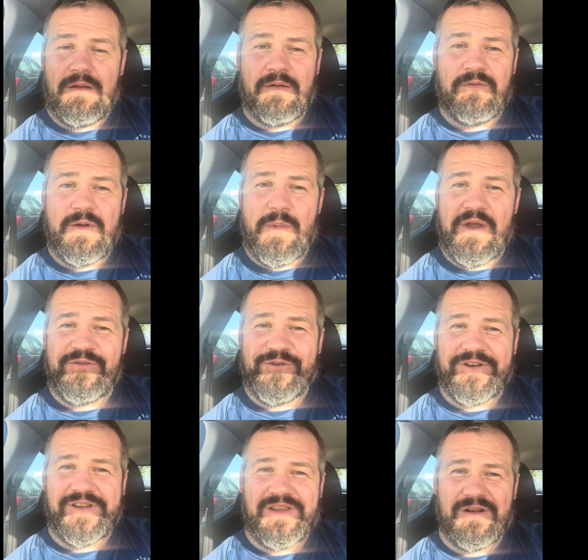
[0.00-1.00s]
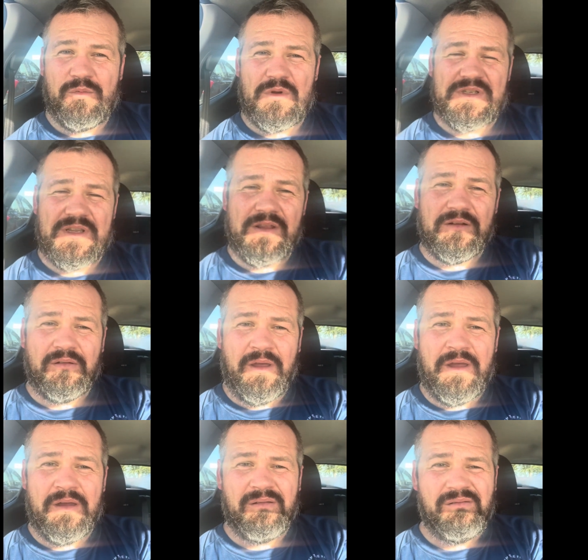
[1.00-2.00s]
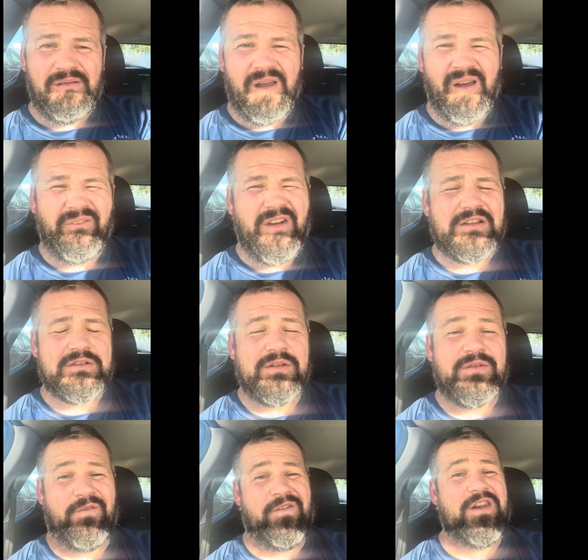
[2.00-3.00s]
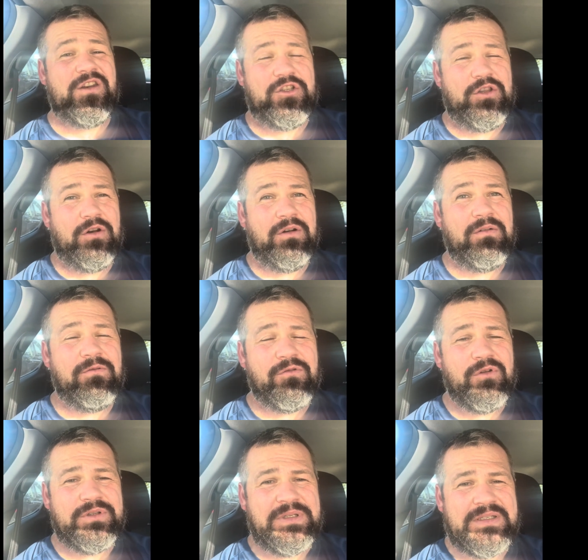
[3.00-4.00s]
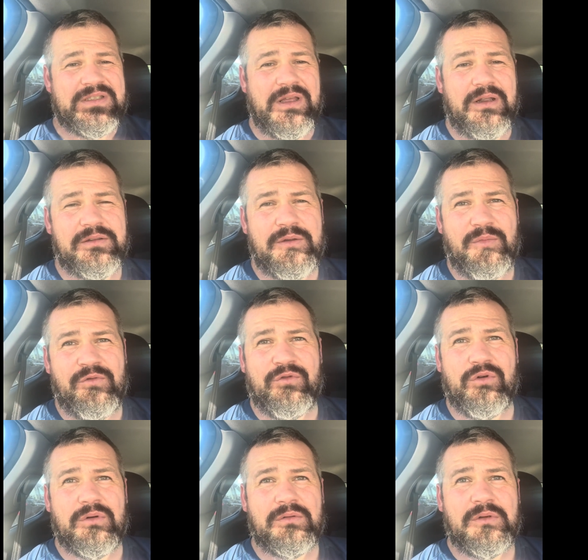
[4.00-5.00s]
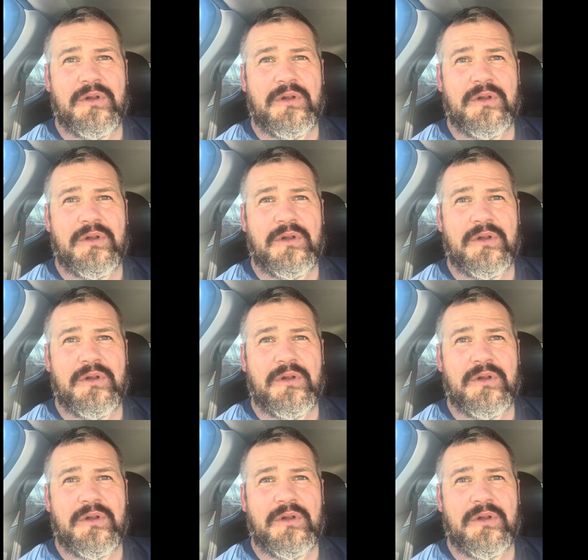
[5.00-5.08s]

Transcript: Fit by 40 here once again. Uh, I've actually finished the run, I've got to start it before.